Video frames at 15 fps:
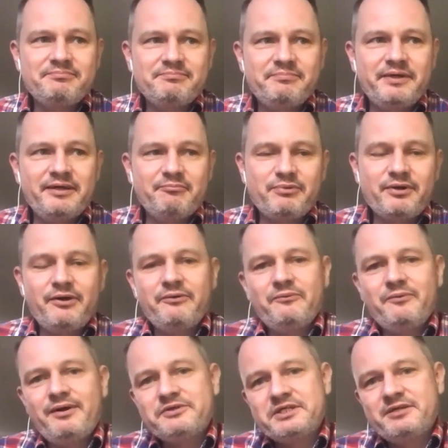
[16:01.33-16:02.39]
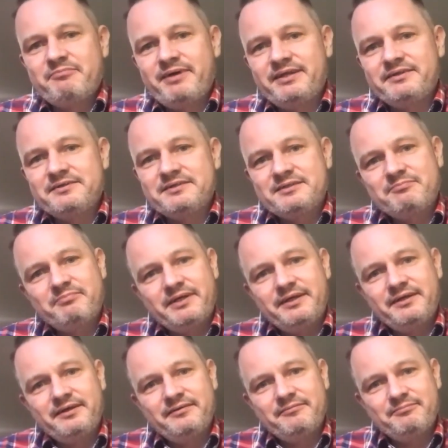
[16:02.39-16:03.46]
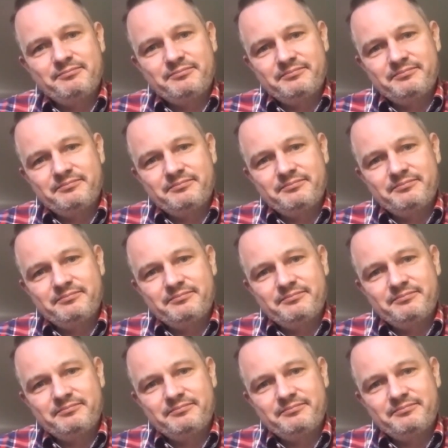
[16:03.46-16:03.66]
being pro-Welsh independence, being